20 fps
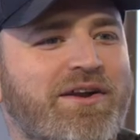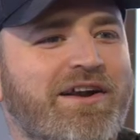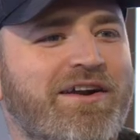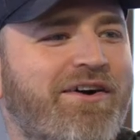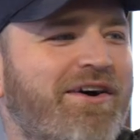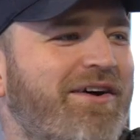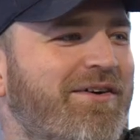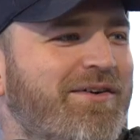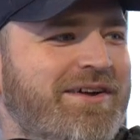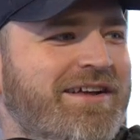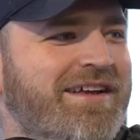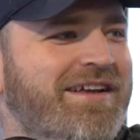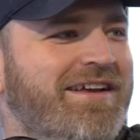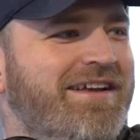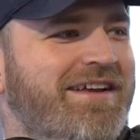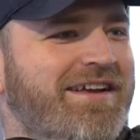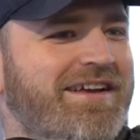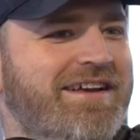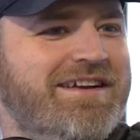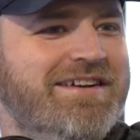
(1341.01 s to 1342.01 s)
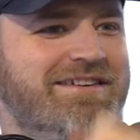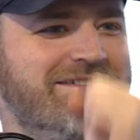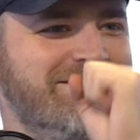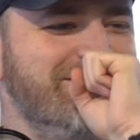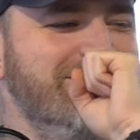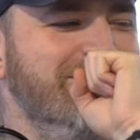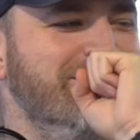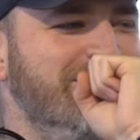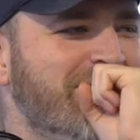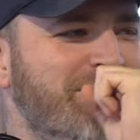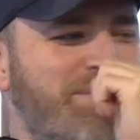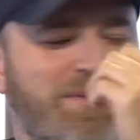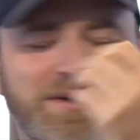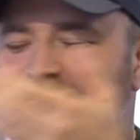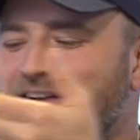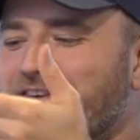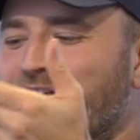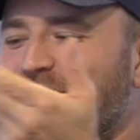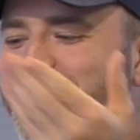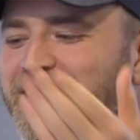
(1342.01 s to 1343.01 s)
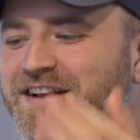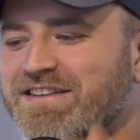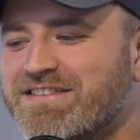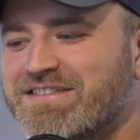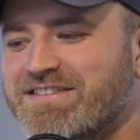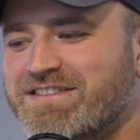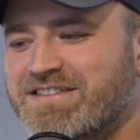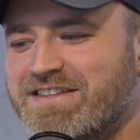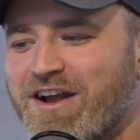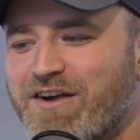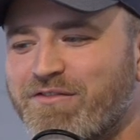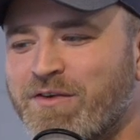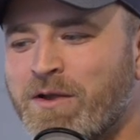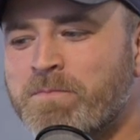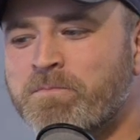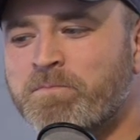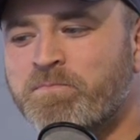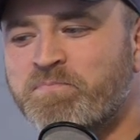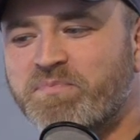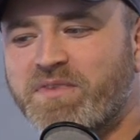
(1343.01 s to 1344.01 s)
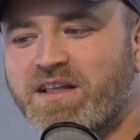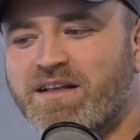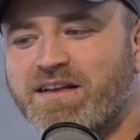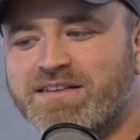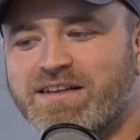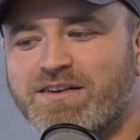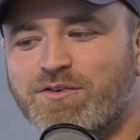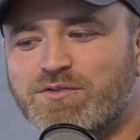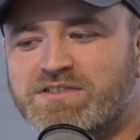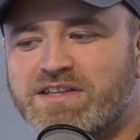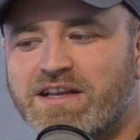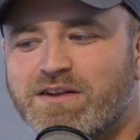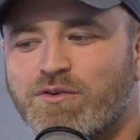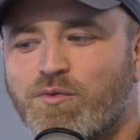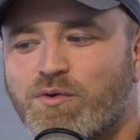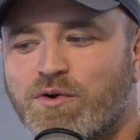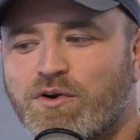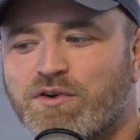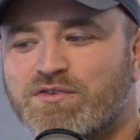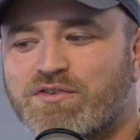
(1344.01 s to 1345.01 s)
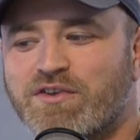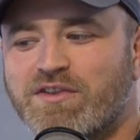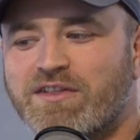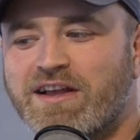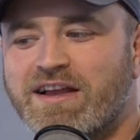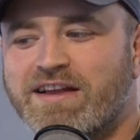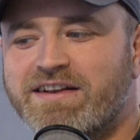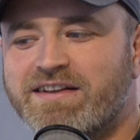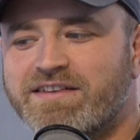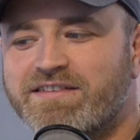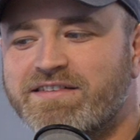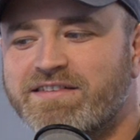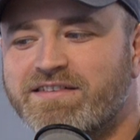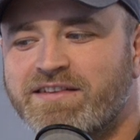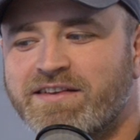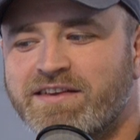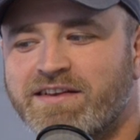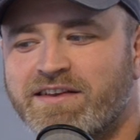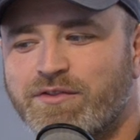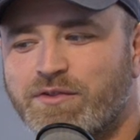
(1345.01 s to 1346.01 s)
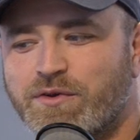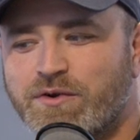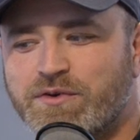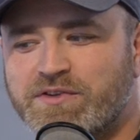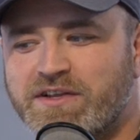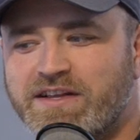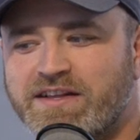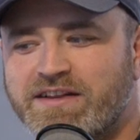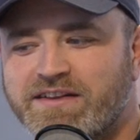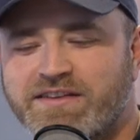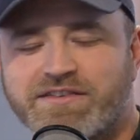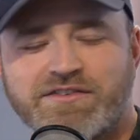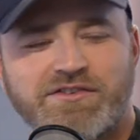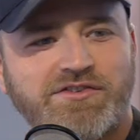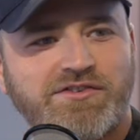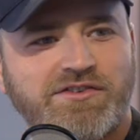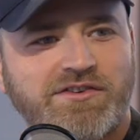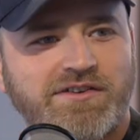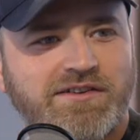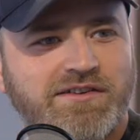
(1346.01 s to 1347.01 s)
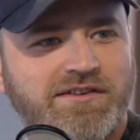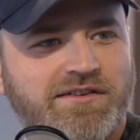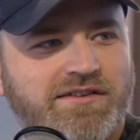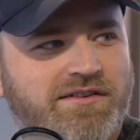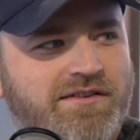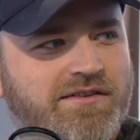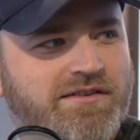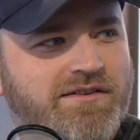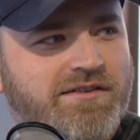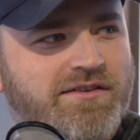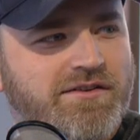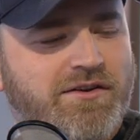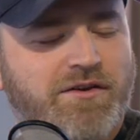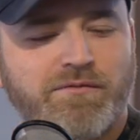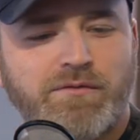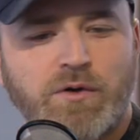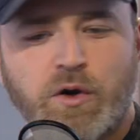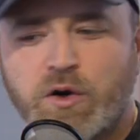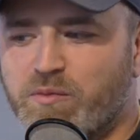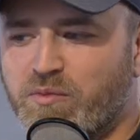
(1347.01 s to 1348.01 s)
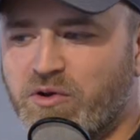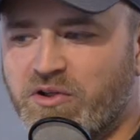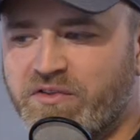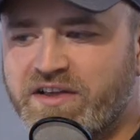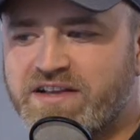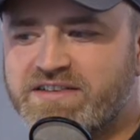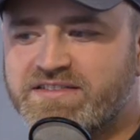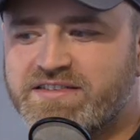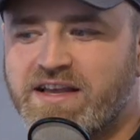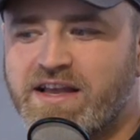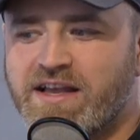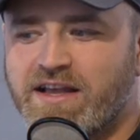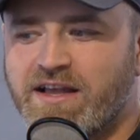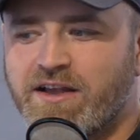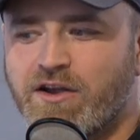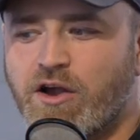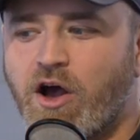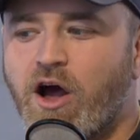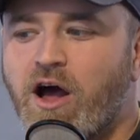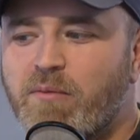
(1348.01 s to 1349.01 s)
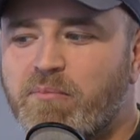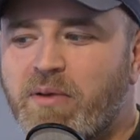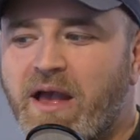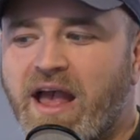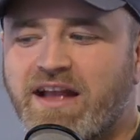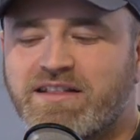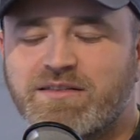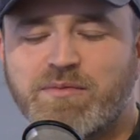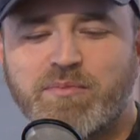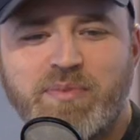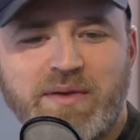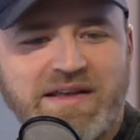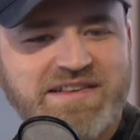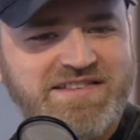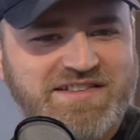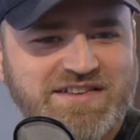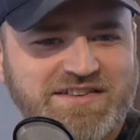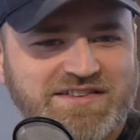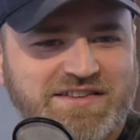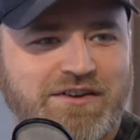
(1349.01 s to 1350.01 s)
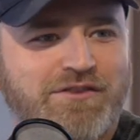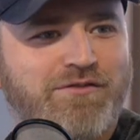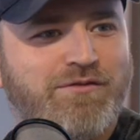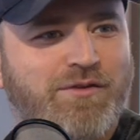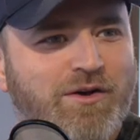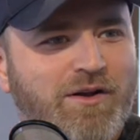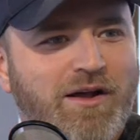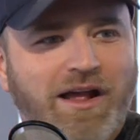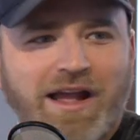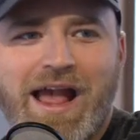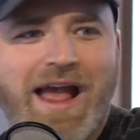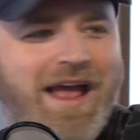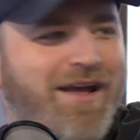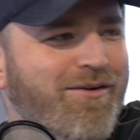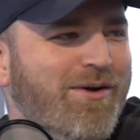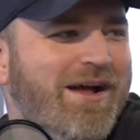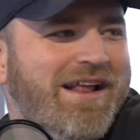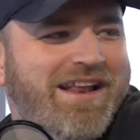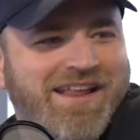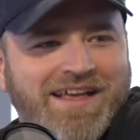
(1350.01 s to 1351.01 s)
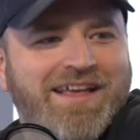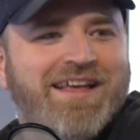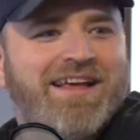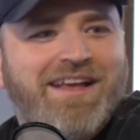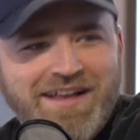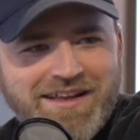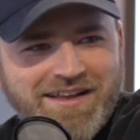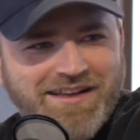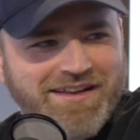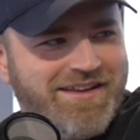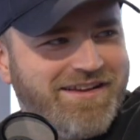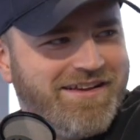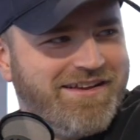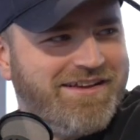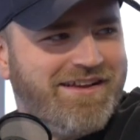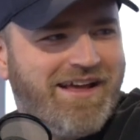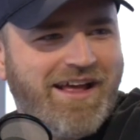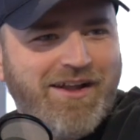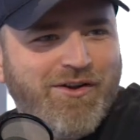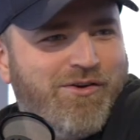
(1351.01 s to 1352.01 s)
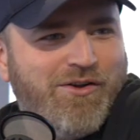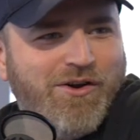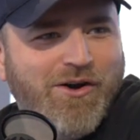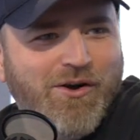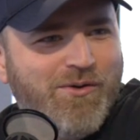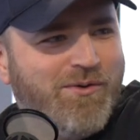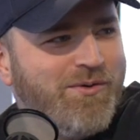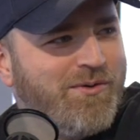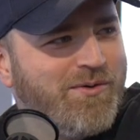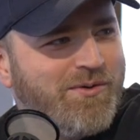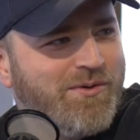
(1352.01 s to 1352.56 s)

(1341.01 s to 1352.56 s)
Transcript: in all they put in all that stuff. Like, they don't say the world's lightest thirteen inch convertible. They say compact business convert. Like, I, what? Mm. I don't know.